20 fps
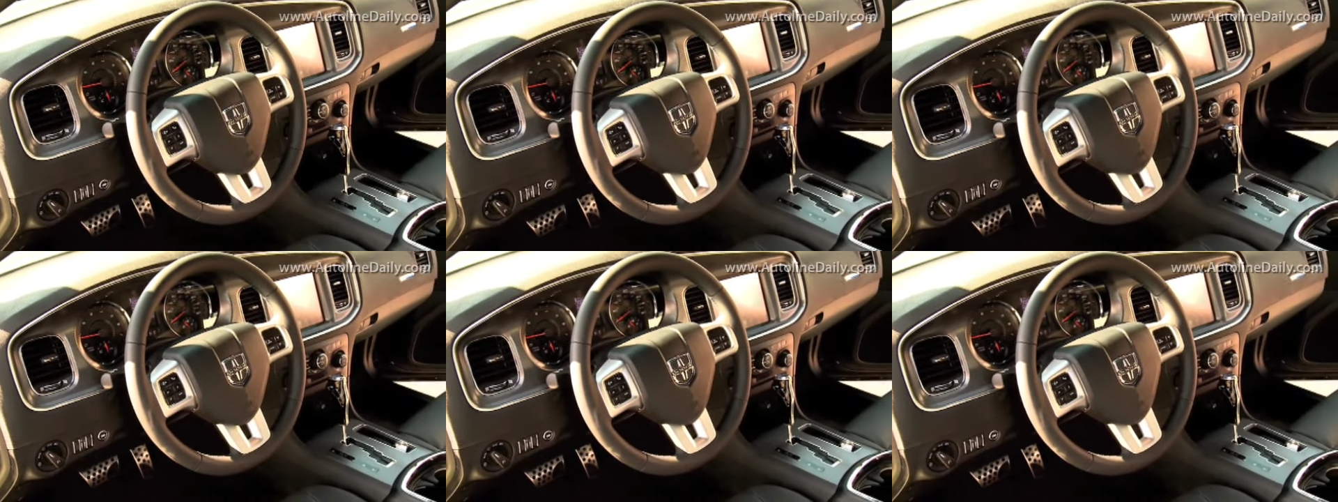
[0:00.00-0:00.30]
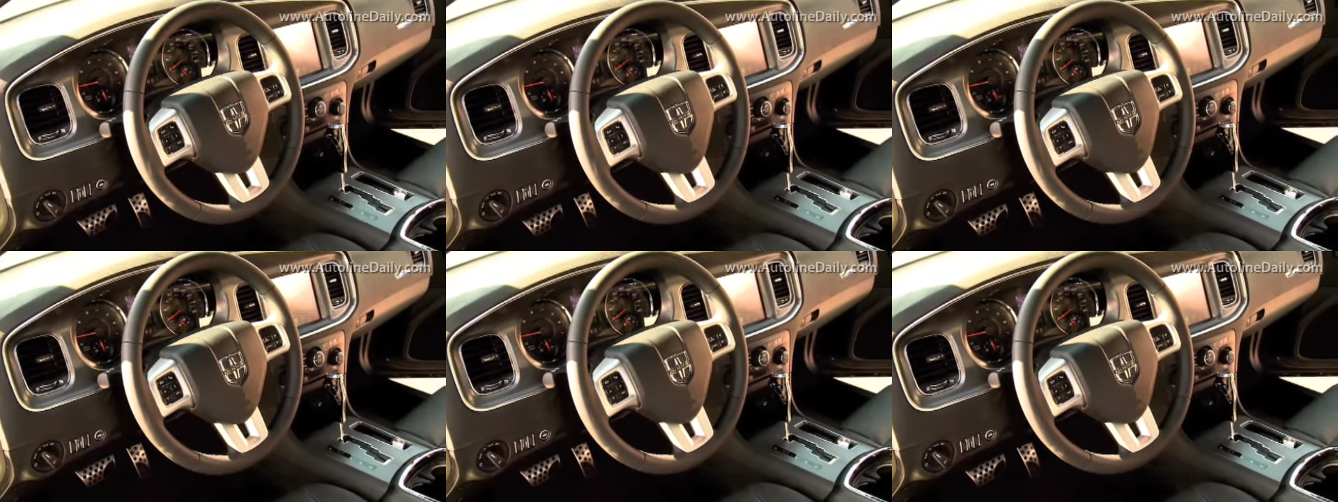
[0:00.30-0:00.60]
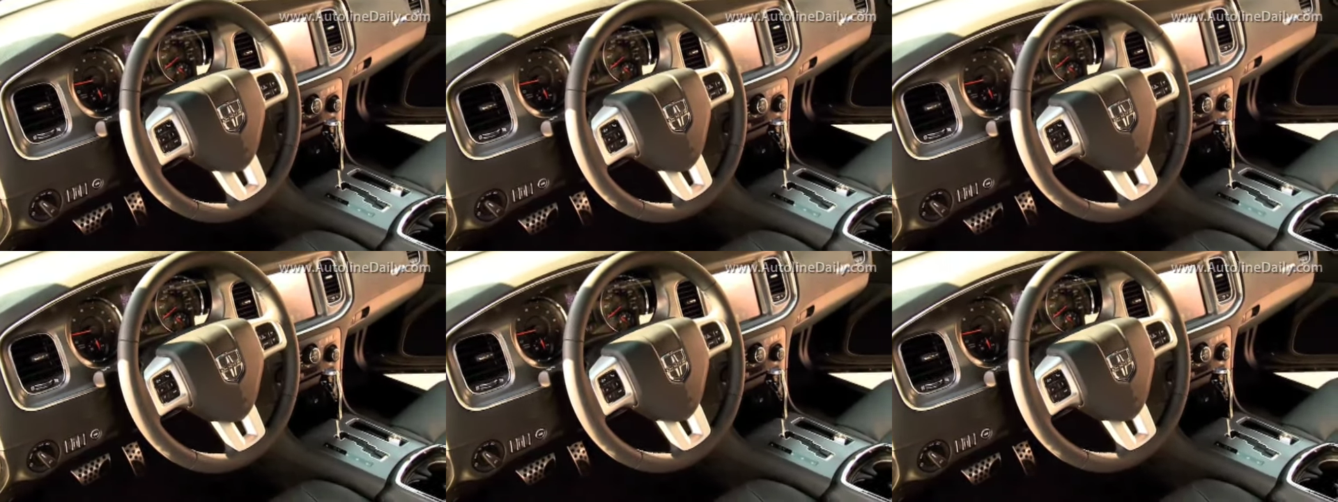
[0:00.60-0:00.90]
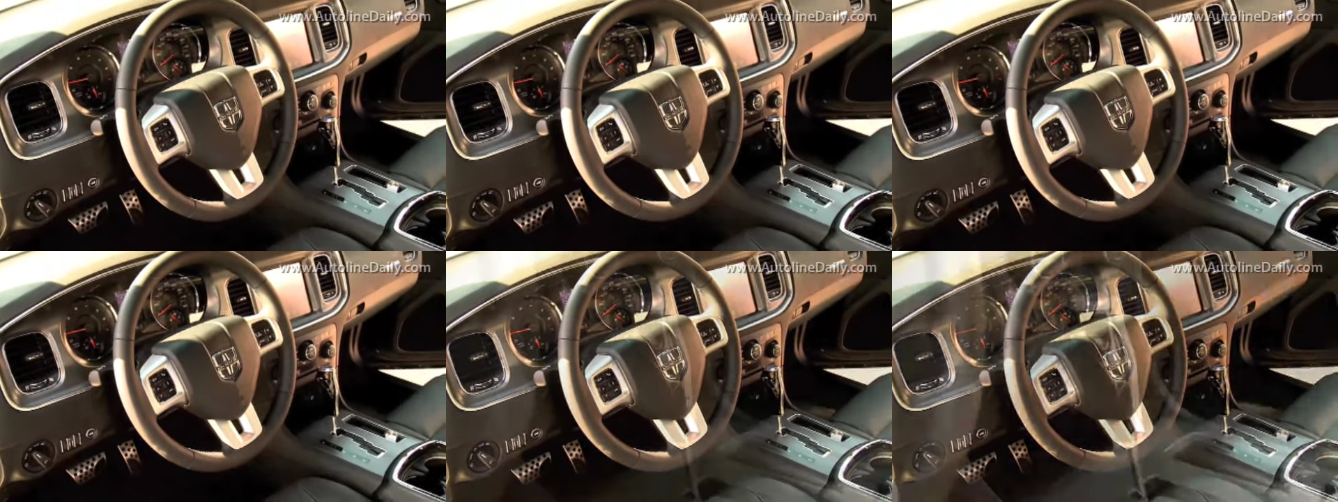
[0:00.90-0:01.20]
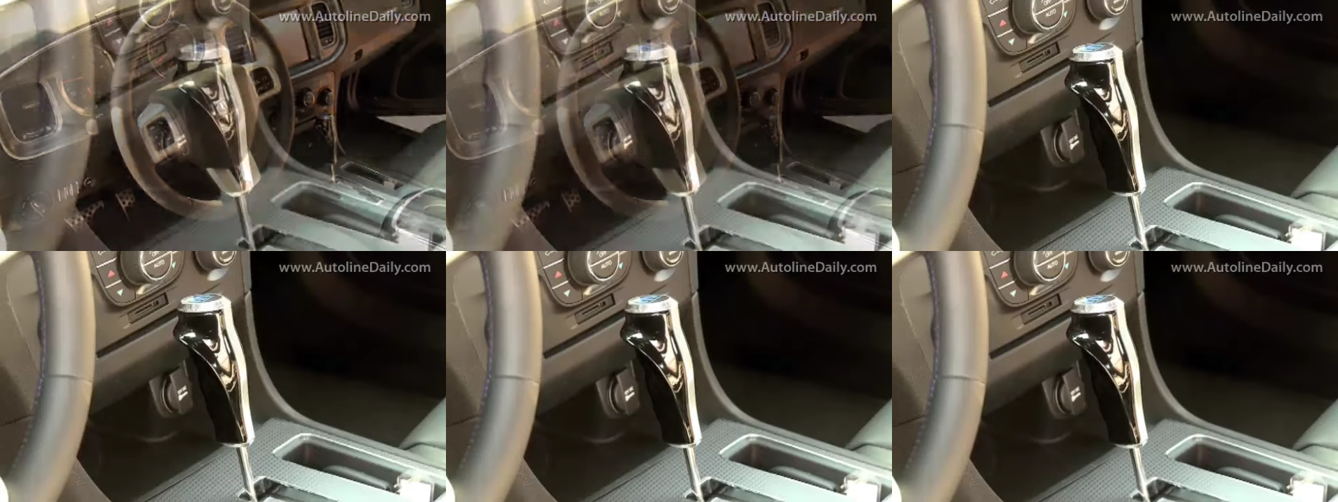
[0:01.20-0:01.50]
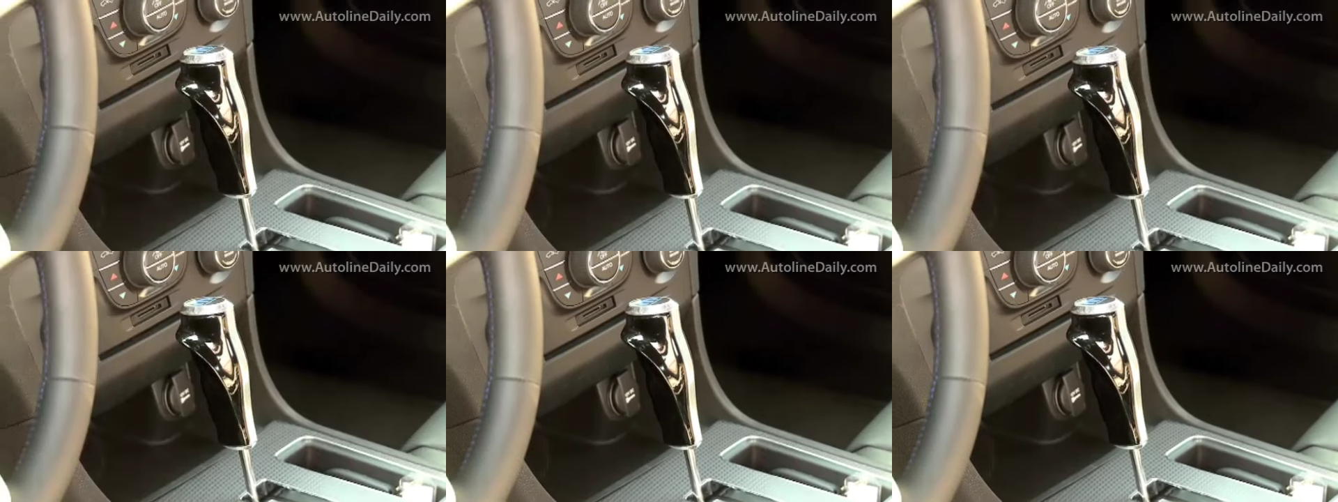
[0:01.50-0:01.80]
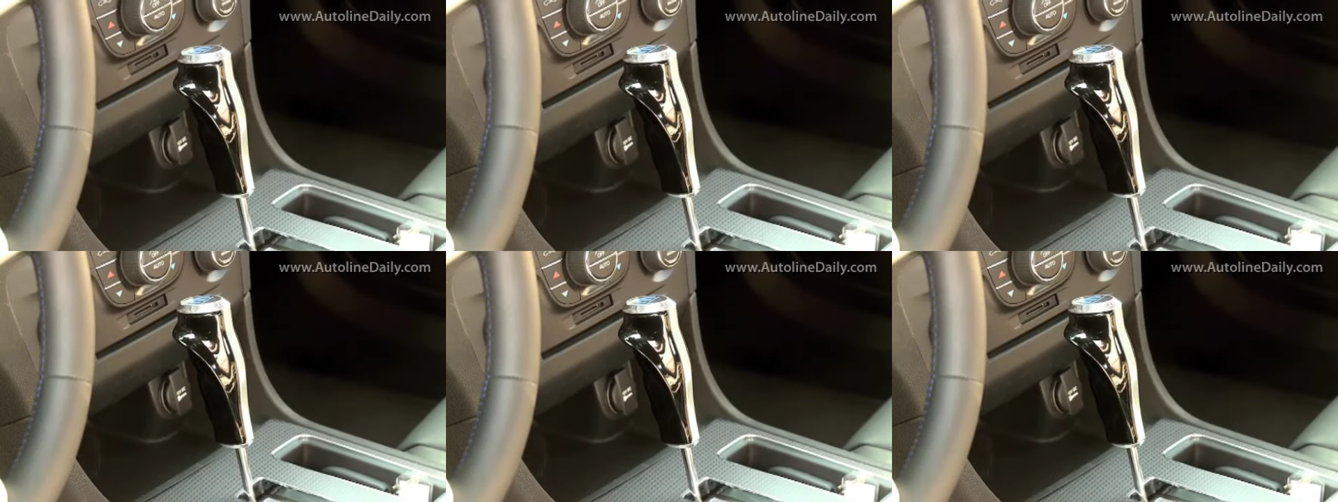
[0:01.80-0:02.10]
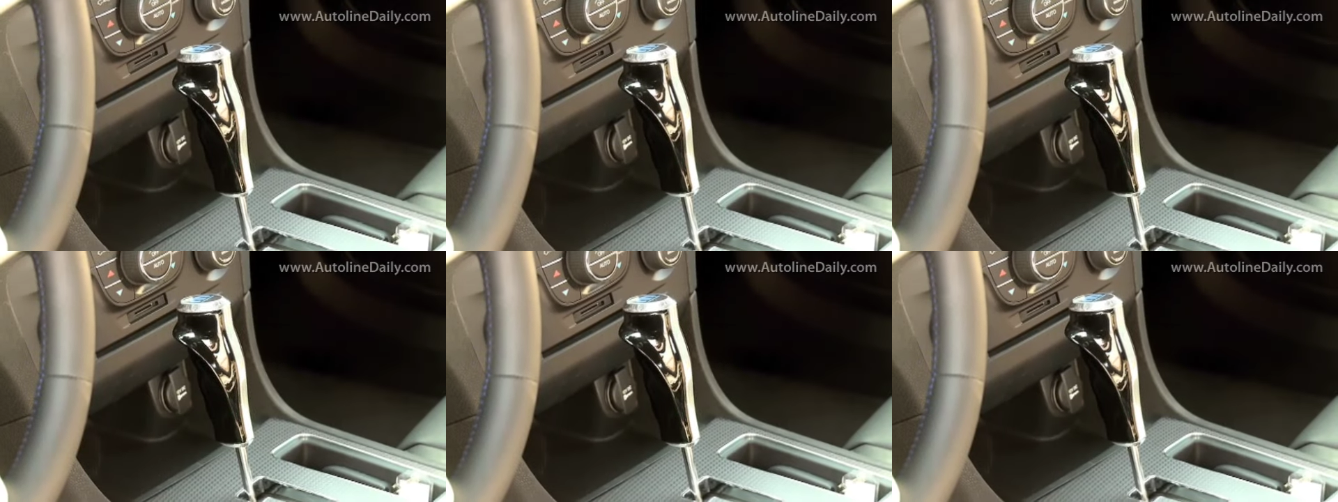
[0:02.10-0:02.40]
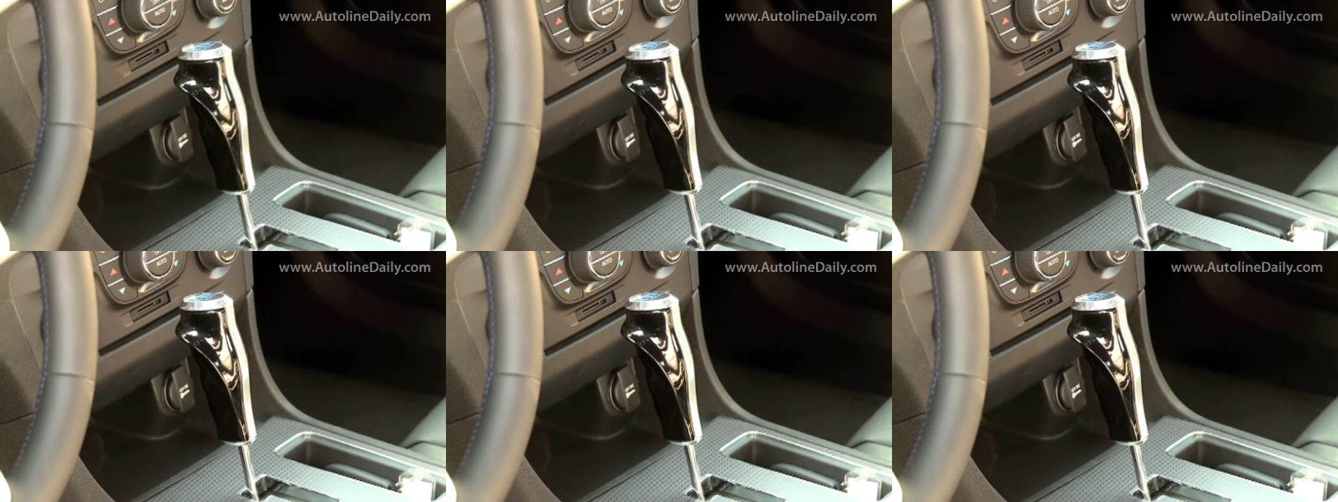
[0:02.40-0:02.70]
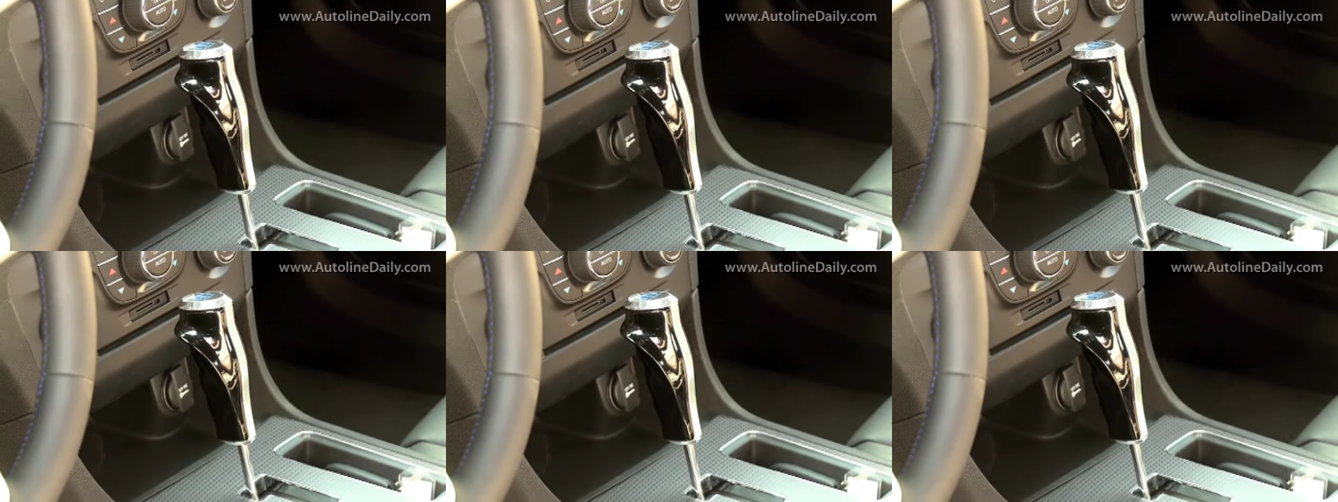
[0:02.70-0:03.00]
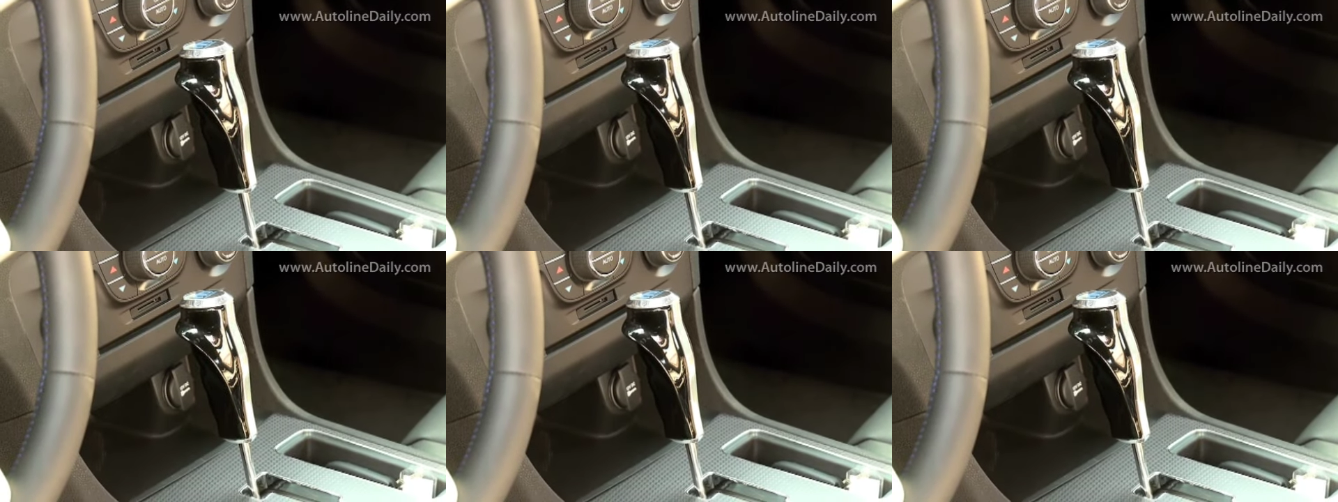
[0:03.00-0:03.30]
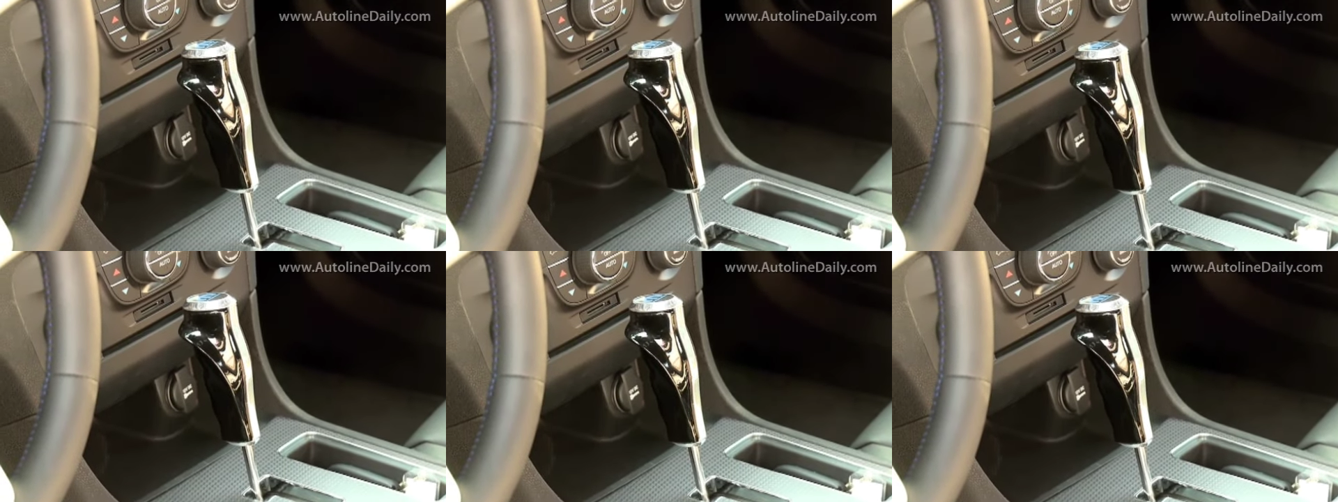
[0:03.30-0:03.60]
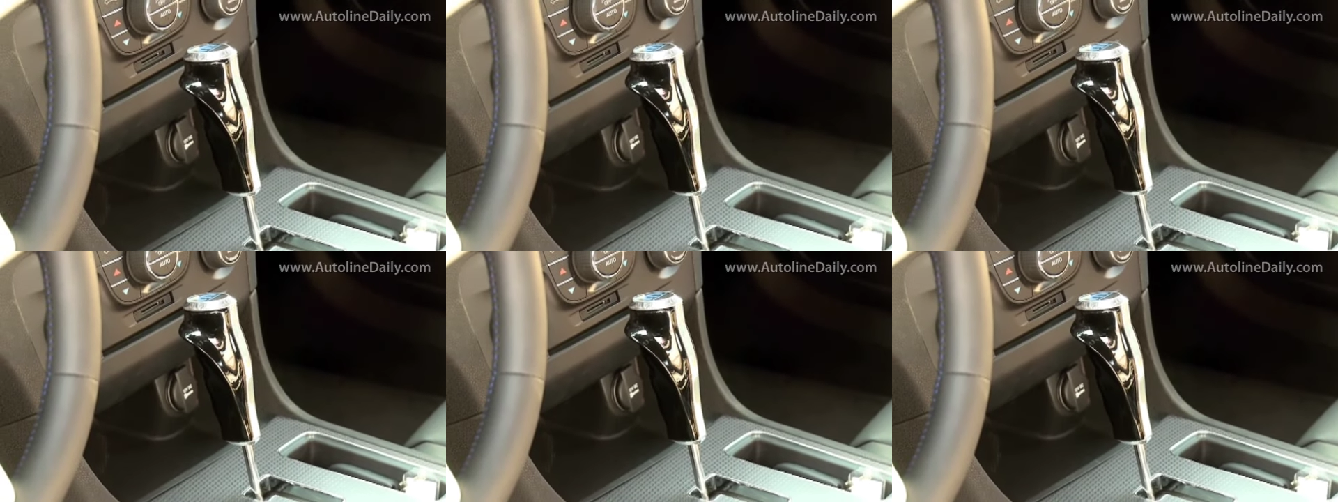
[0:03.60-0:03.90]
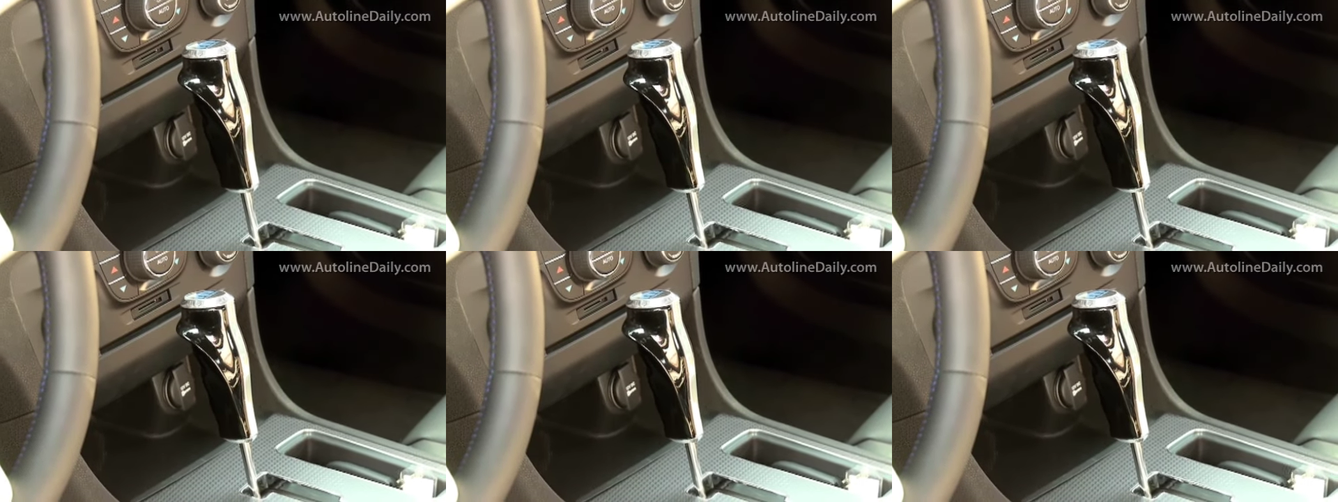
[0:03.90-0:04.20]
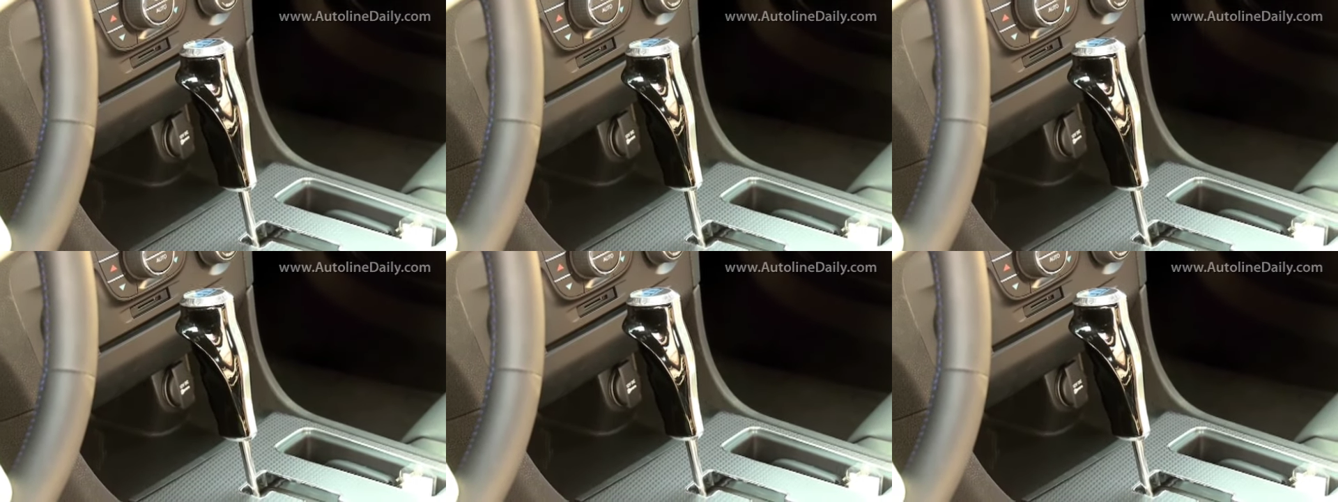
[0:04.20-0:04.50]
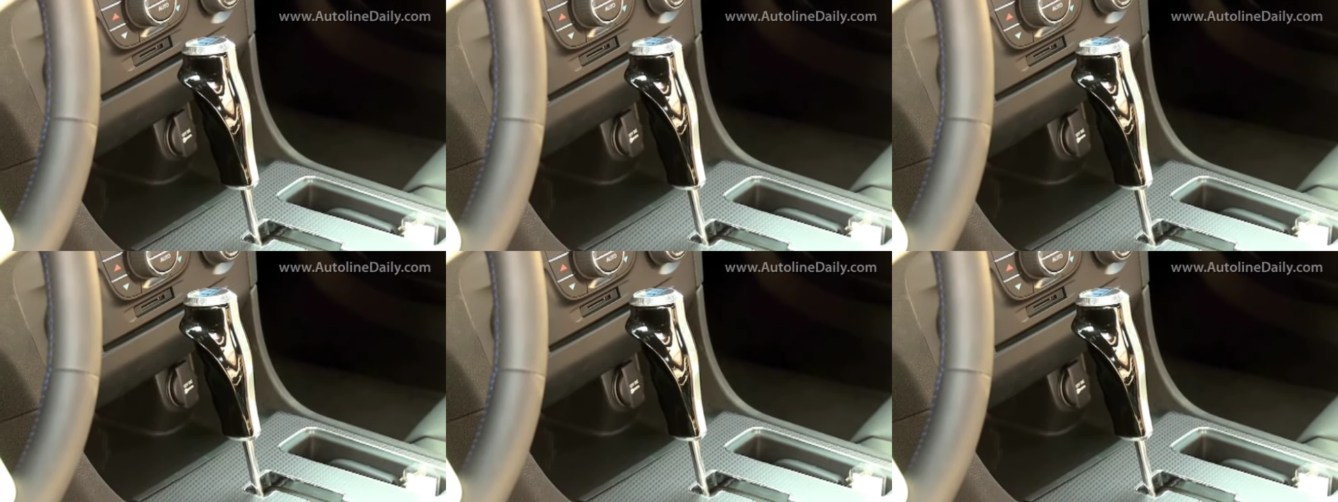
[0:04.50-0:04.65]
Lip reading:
Nobody's mouth can be seen.